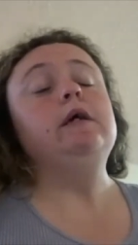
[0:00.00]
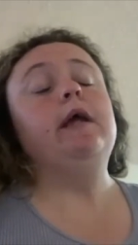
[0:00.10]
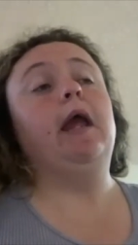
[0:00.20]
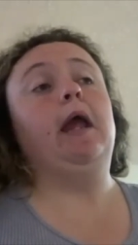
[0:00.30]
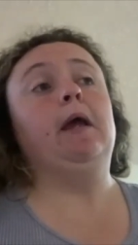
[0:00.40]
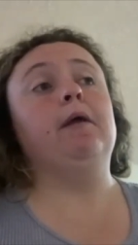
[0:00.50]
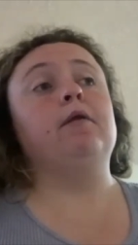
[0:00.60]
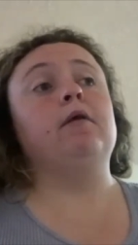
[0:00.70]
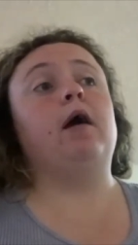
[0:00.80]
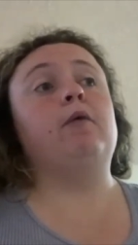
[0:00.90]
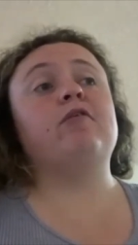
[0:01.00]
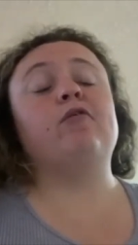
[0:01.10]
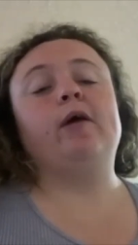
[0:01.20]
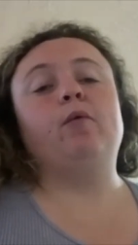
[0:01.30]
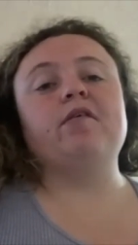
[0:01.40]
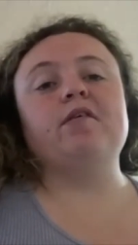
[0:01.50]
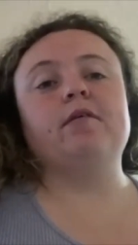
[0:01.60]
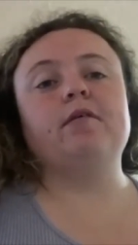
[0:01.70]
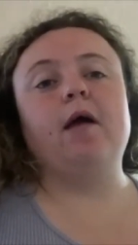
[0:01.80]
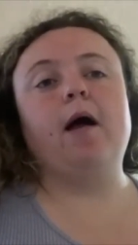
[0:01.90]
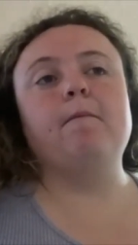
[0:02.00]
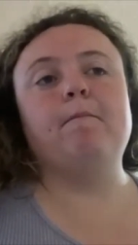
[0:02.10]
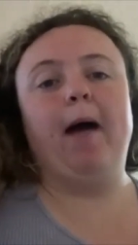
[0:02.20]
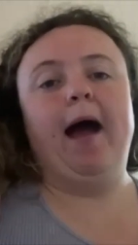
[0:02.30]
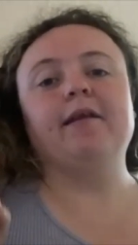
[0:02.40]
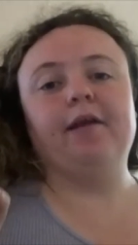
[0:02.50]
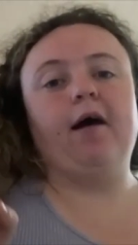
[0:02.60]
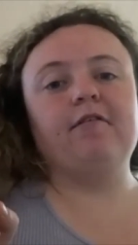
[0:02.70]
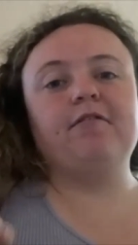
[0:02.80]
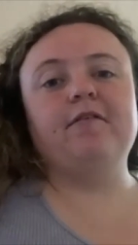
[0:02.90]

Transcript: And I was told I wasn't bad enough,